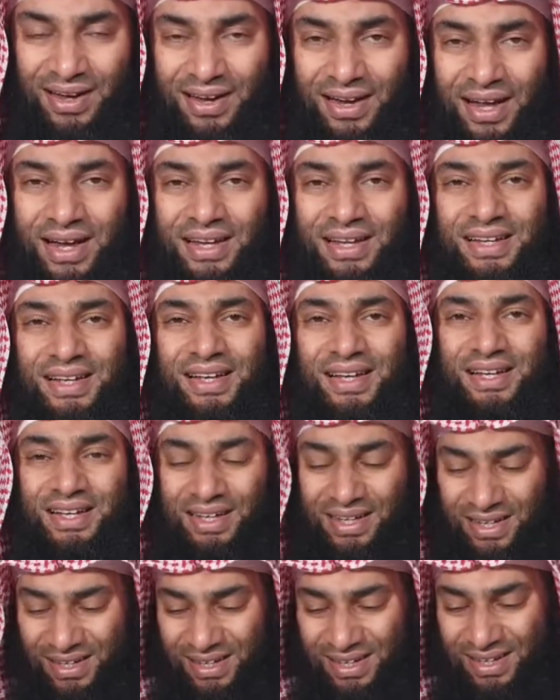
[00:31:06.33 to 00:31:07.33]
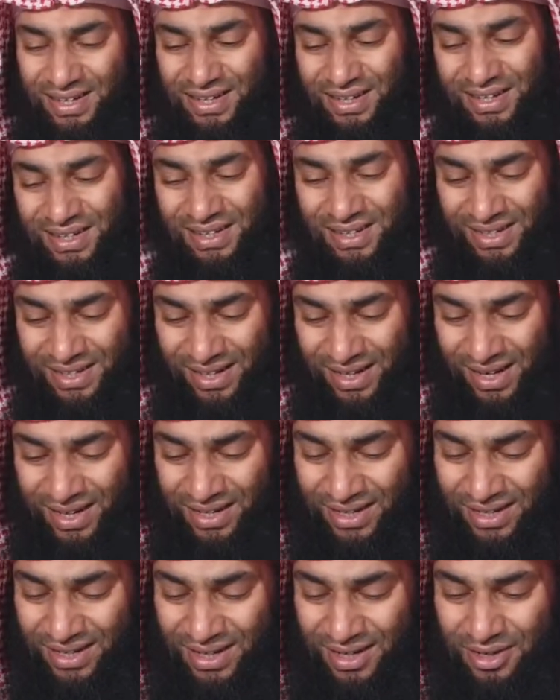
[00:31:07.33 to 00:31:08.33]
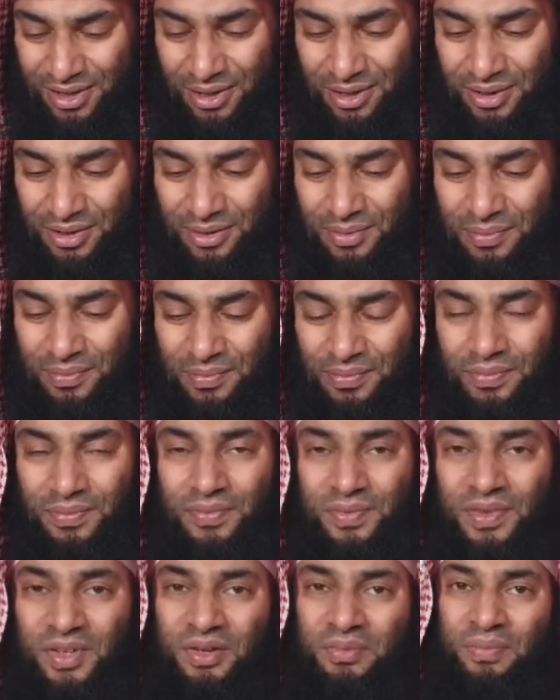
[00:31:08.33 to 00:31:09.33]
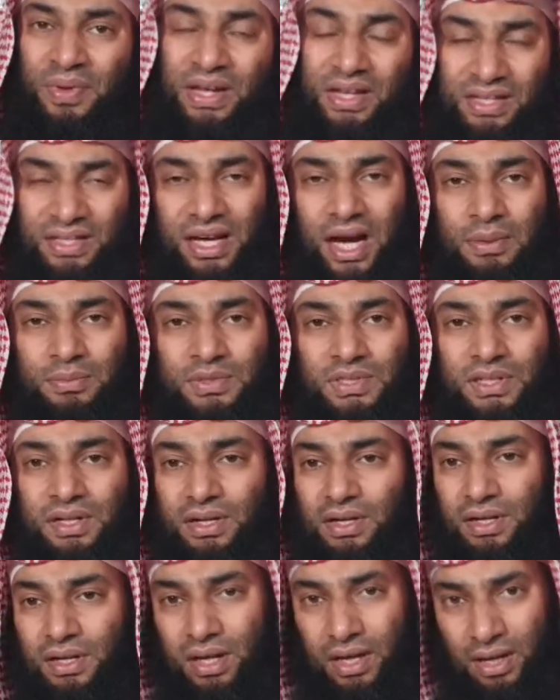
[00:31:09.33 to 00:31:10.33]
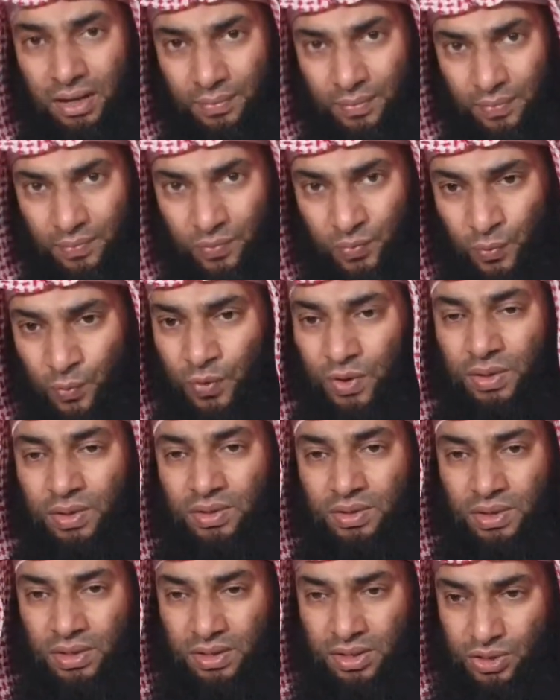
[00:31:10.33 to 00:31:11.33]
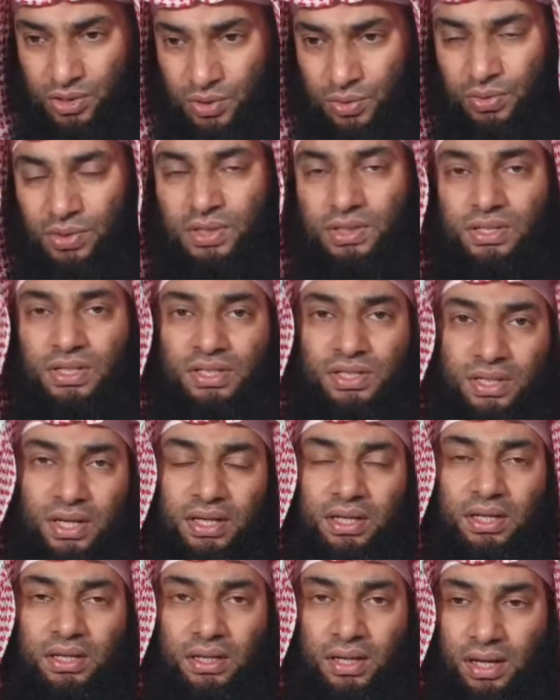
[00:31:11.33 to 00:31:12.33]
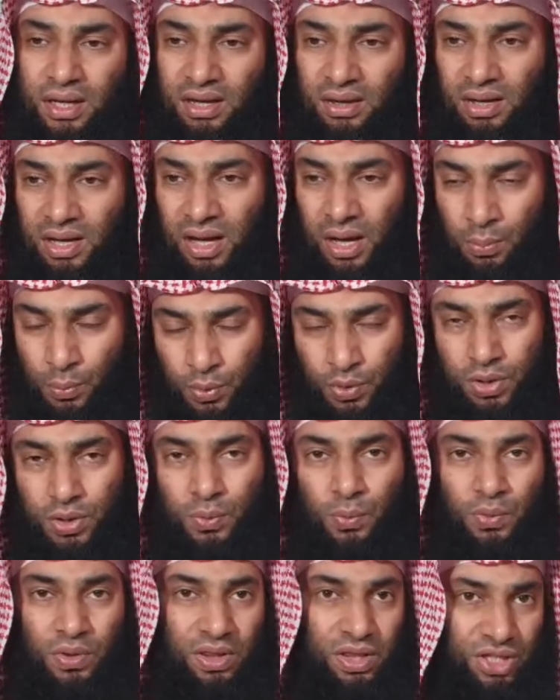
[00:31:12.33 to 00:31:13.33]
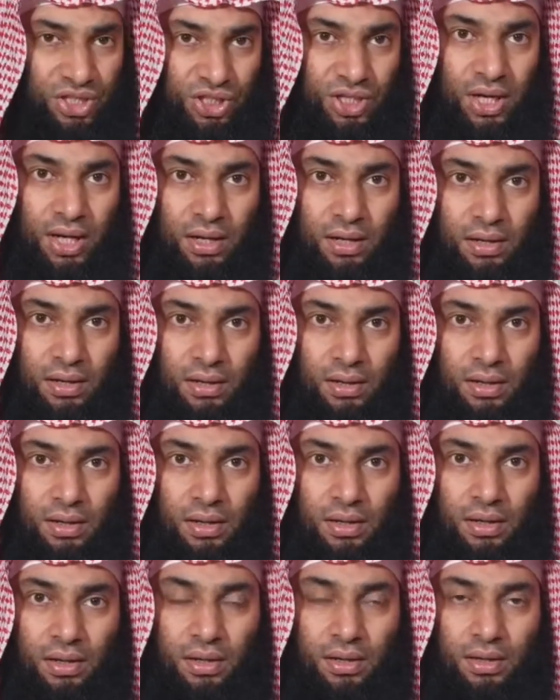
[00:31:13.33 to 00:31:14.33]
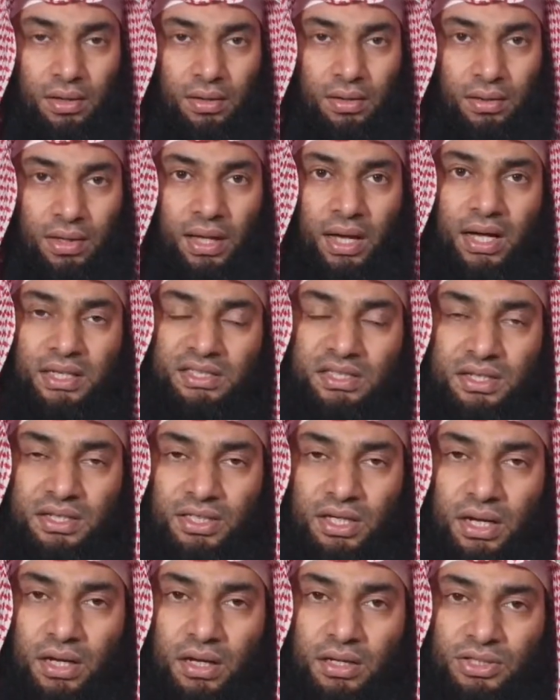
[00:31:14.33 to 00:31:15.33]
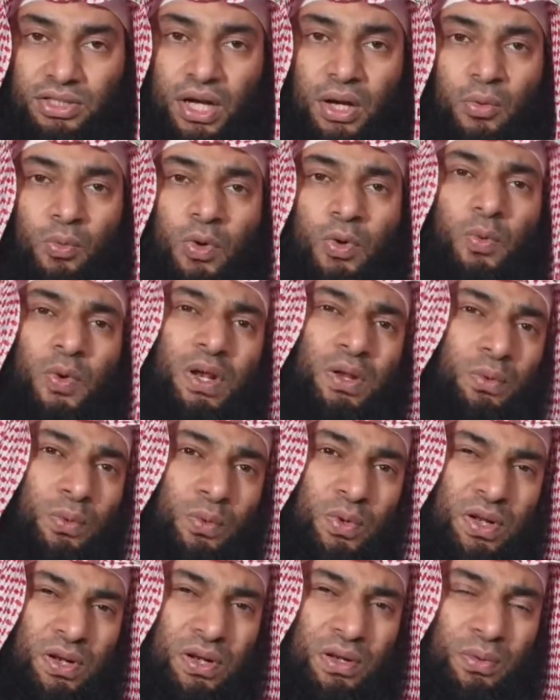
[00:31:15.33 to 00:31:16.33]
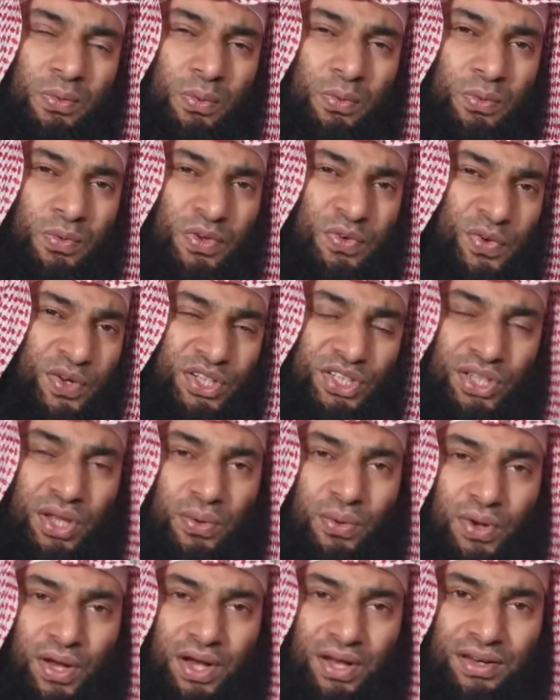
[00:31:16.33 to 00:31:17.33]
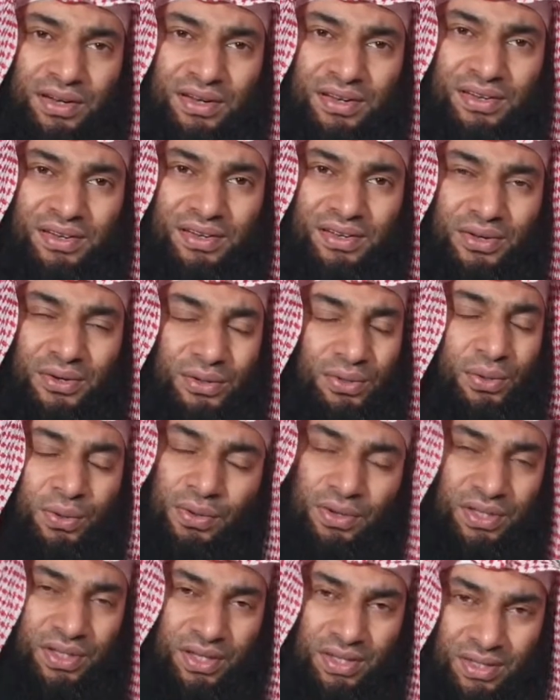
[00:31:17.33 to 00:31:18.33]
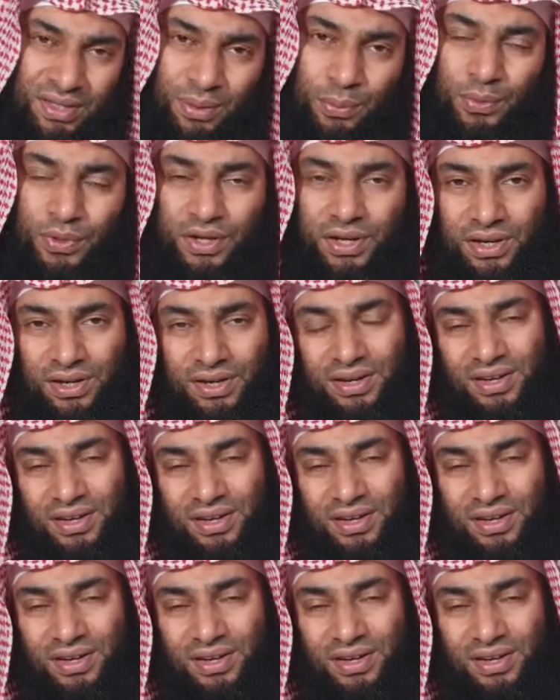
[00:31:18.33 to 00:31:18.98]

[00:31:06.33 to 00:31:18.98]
Like, yani, many times, when the students study a book with the Sheikh, they ask the Sheikh, when will we finish the Quran or the book?